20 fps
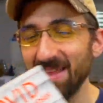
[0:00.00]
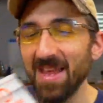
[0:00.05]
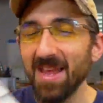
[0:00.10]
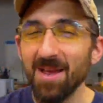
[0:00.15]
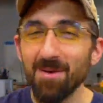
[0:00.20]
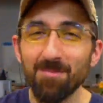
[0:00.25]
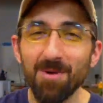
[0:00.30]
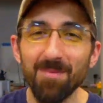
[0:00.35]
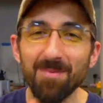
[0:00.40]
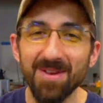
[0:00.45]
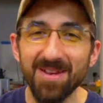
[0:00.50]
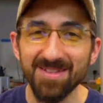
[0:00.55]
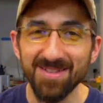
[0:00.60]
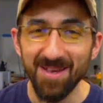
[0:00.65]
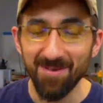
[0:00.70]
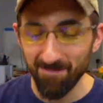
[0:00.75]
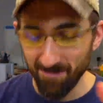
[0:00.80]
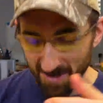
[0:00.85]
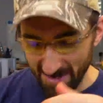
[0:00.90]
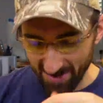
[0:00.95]
Probably because
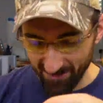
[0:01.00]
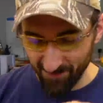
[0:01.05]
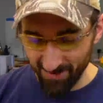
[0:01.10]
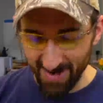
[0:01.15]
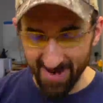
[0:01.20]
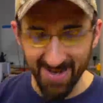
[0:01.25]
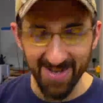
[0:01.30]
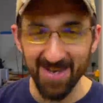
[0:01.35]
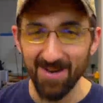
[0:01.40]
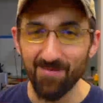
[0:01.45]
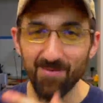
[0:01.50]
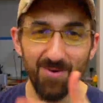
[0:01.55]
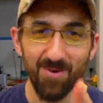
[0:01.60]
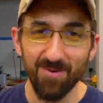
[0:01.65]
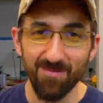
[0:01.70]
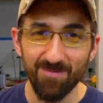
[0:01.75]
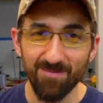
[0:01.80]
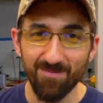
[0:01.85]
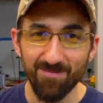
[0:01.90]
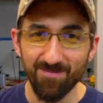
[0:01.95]
I'm, I I
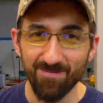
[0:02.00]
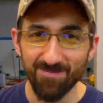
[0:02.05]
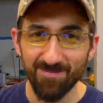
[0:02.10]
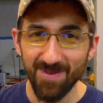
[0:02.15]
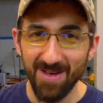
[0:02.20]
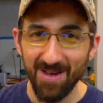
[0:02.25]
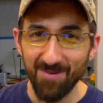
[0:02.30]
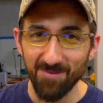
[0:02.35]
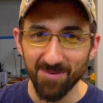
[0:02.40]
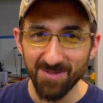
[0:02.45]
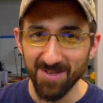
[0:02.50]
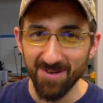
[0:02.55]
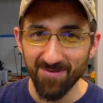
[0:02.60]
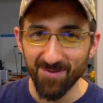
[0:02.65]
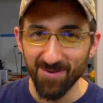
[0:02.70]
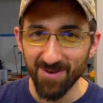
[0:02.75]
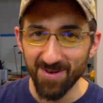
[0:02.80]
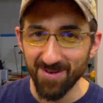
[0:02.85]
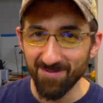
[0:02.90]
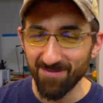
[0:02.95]
never I was
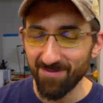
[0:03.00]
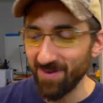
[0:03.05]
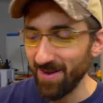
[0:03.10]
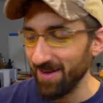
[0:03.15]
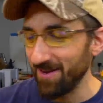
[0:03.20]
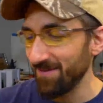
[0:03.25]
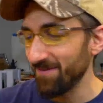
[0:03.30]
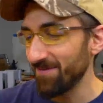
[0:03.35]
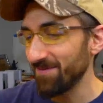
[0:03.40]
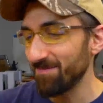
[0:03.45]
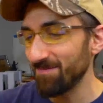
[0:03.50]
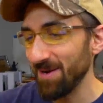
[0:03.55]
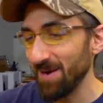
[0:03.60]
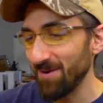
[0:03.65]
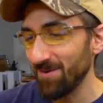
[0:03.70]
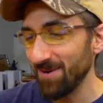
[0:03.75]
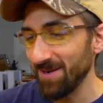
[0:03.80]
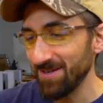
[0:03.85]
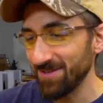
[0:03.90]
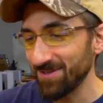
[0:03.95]
never a fan of Power
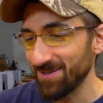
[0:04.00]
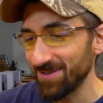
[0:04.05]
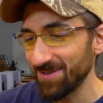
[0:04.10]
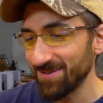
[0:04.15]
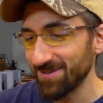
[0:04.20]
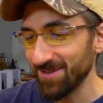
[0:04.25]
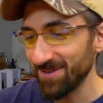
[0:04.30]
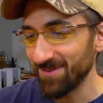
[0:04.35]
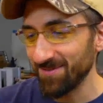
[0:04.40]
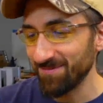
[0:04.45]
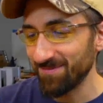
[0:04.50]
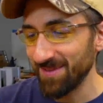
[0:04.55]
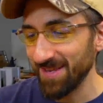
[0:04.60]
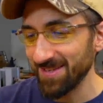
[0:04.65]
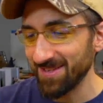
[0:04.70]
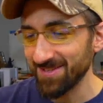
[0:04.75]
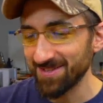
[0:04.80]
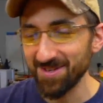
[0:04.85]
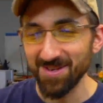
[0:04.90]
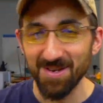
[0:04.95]
Rangers, so that
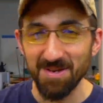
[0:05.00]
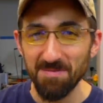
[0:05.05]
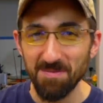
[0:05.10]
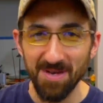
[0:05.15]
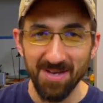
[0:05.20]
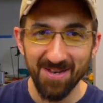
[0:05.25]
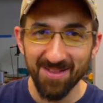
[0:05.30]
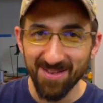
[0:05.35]
doesn't immediately